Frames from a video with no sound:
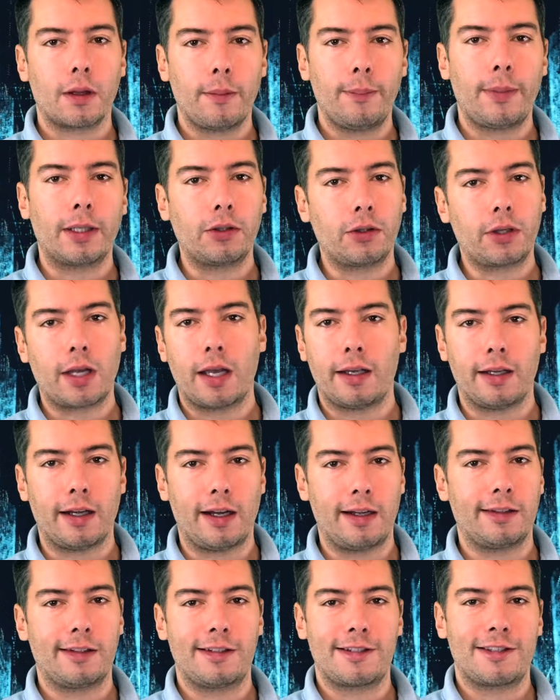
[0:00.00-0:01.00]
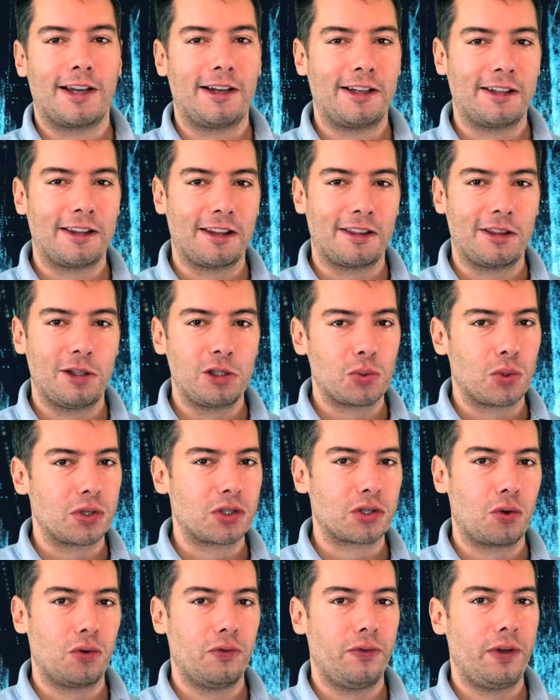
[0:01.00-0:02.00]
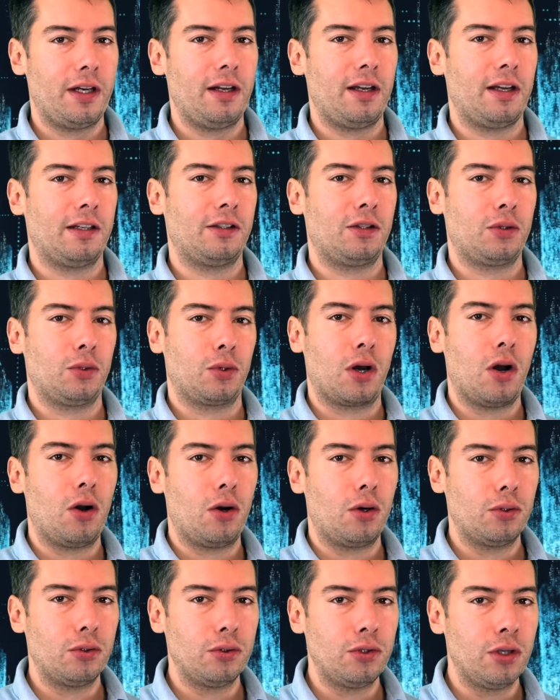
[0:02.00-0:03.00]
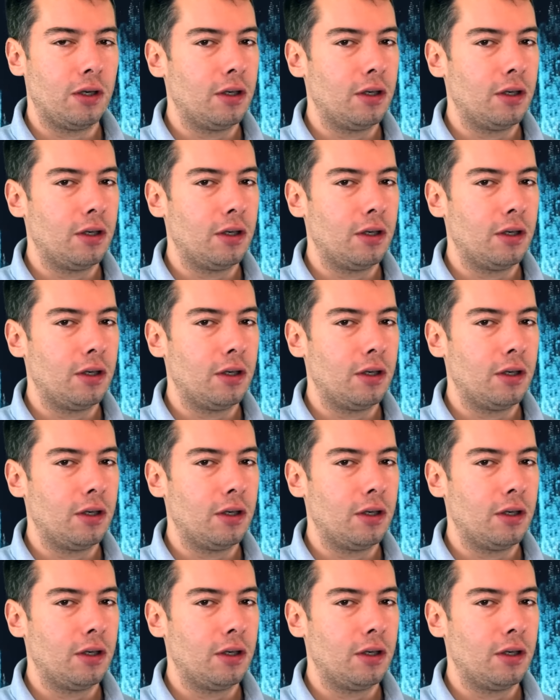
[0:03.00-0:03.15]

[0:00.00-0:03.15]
But okay, I understand that this was convenient to code.